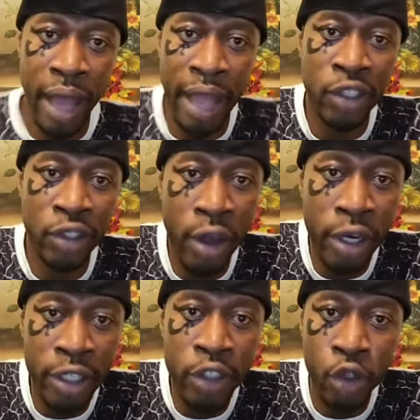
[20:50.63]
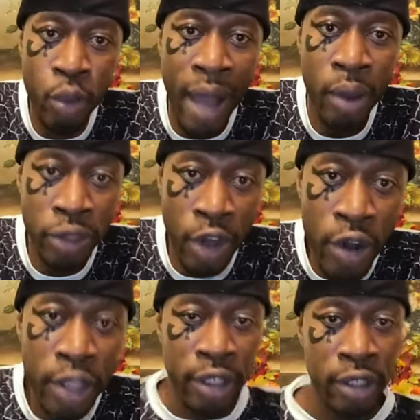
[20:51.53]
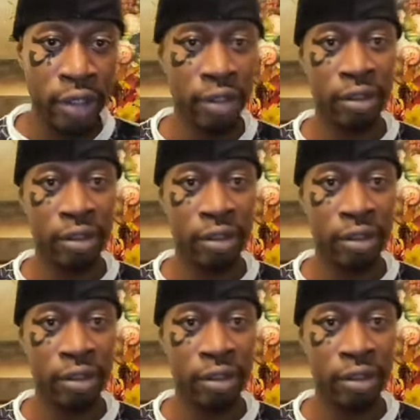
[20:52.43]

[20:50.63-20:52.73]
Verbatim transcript: I started it two hours early.